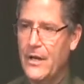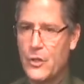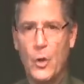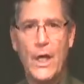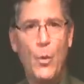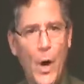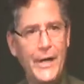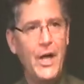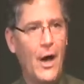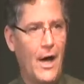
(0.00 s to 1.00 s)
There's only
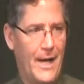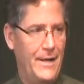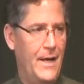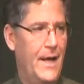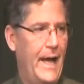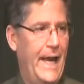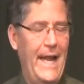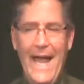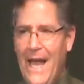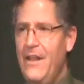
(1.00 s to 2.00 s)
one God,
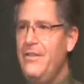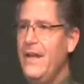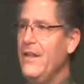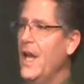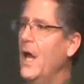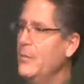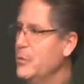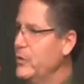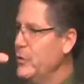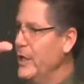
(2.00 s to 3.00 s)
and anything that comes
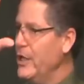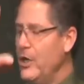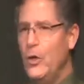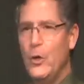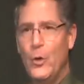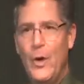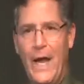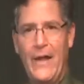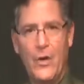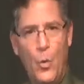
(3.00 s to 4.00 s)
between you
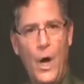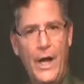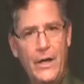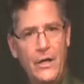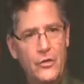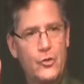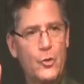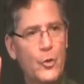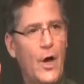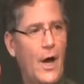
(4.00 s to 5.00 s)
and the one
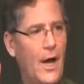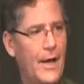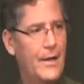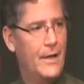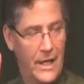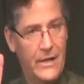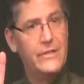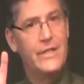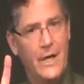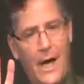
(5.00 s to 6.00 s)
true God
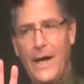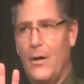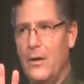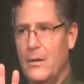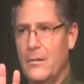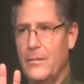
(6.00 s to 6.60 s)
is an idol.